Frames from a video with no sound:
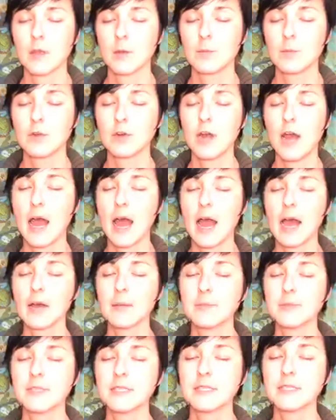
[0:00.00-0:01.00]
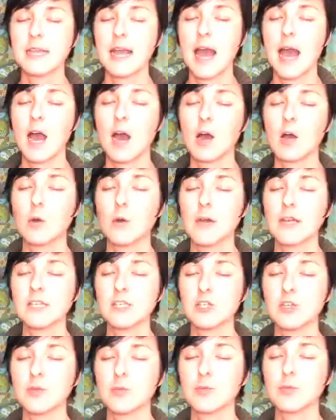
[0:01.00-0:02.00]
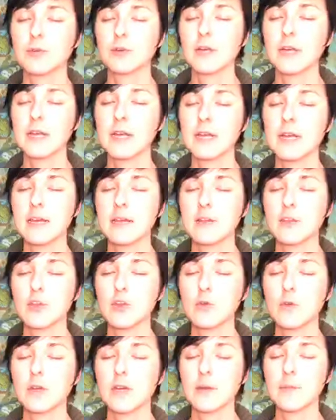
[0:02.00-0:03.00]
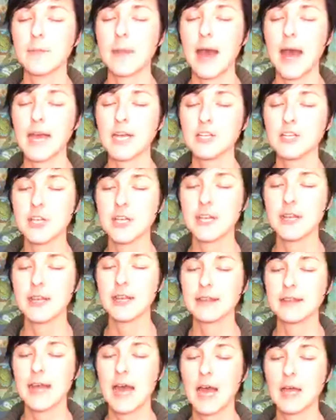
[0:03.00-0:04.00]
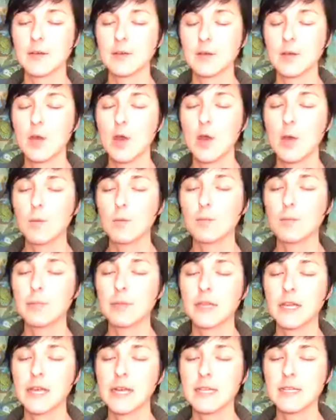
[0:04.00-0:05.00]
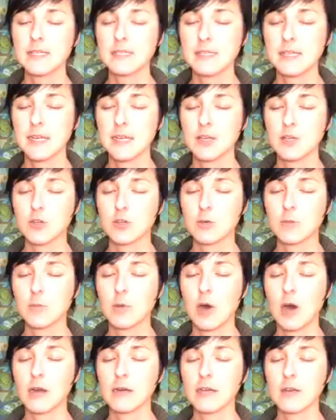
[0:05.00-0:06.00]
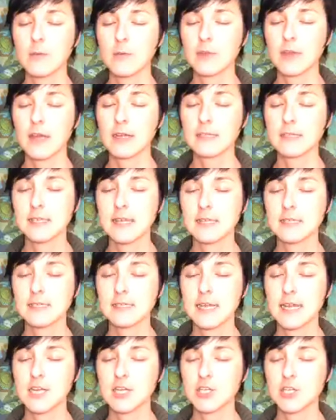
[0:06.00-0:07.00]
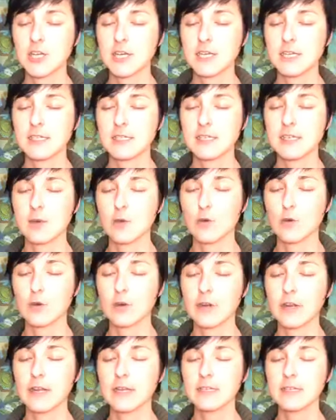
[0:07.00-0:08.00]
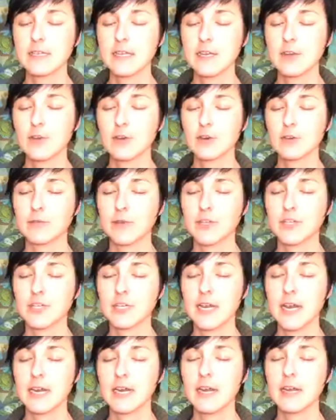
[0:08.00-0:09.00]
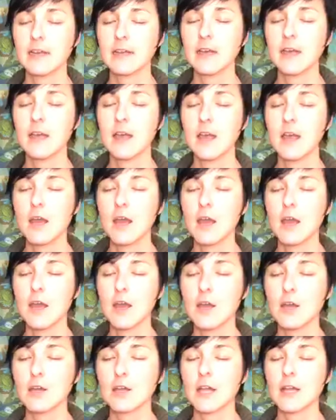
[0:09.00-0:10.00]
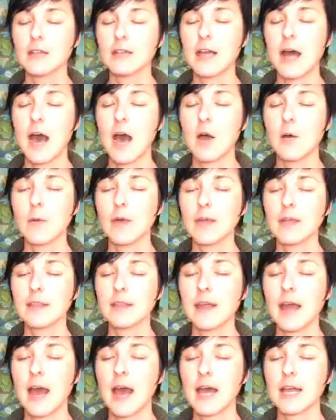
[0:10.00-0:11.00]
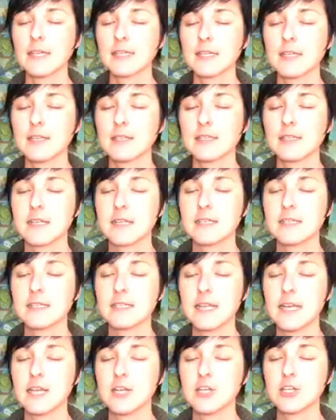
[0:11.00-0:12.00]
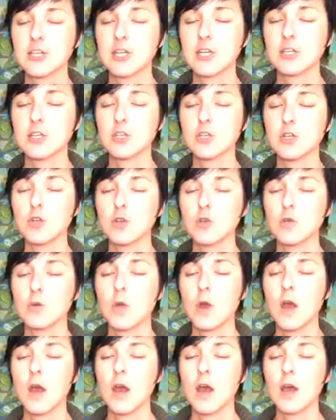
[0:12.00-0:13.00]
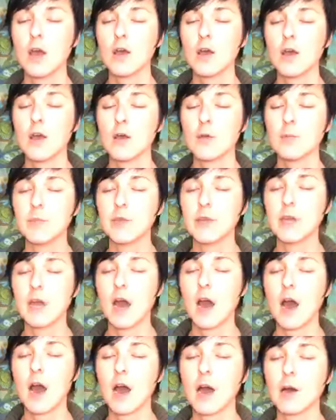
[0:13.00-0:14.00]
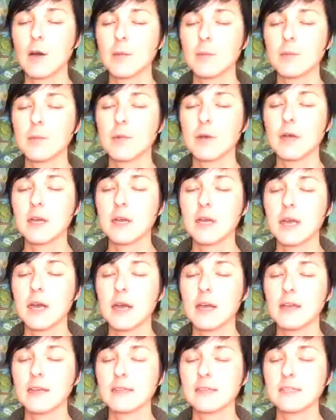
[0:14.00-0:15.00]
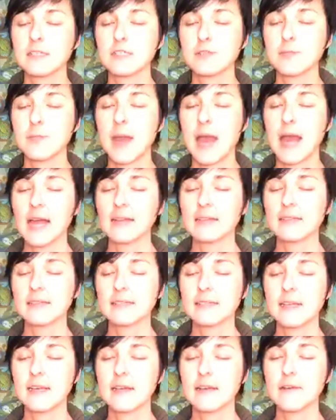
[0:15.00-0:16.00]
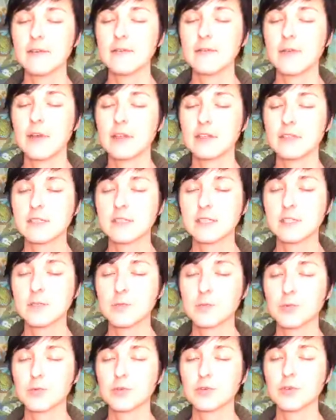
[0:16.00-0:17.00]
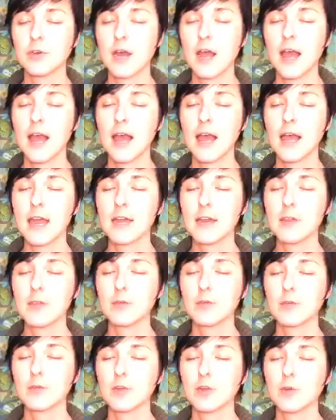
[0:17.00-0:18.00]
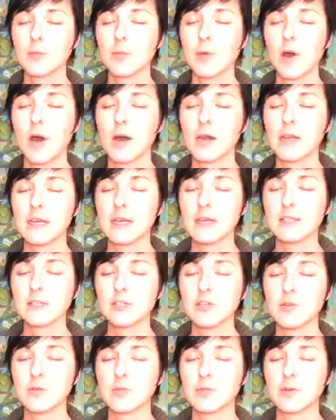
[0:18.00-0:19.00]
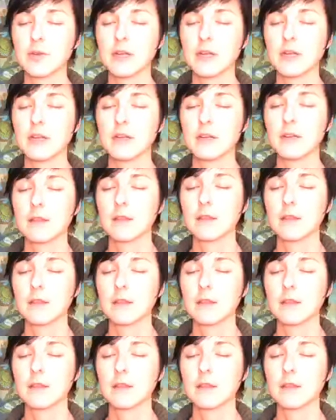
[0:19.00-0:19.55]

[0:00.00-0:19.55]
Perhaps now as you breathe, you can imagine that place in your body where that sensation is orienting or originating, allowing that sensation to become expansive and spread through your body as you breathe.